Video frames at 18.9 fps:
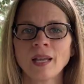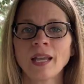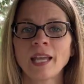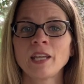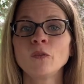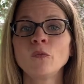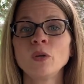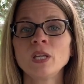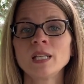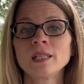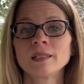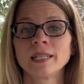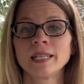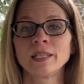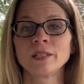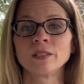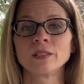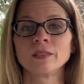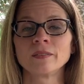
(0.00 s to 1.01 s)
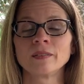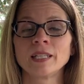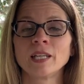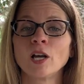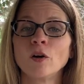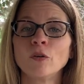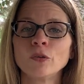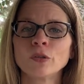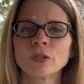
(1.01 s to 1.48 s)
A week later, the
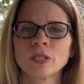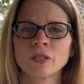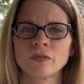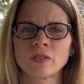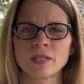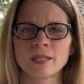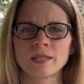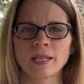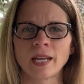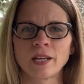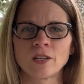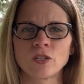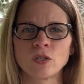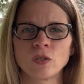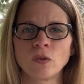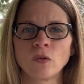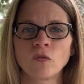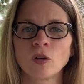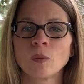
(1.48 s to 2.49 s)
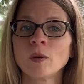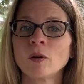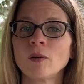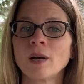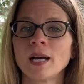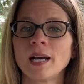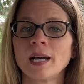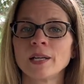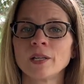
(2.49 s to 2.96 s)
owner of the statue from
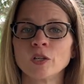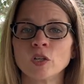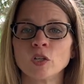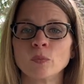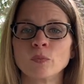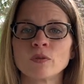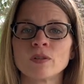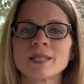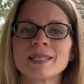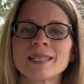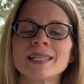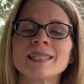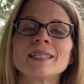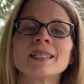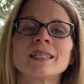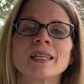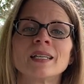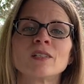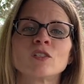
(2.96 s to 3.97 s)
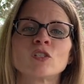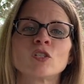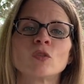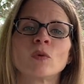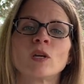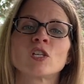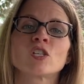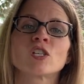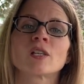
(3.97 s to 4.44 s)
Ohio presented it
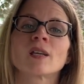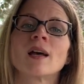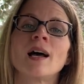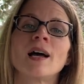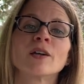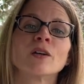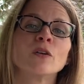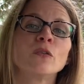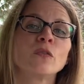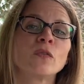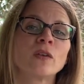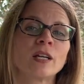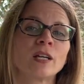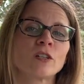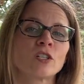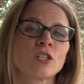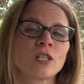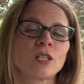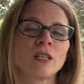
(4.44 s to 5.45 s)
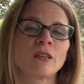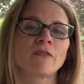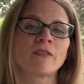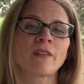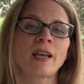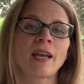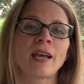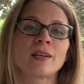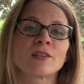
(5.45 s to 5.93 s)
to a Chicago fire chief
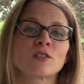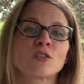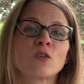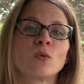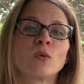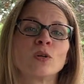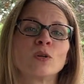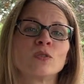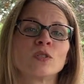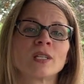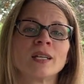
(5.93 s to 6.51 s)
as, quote,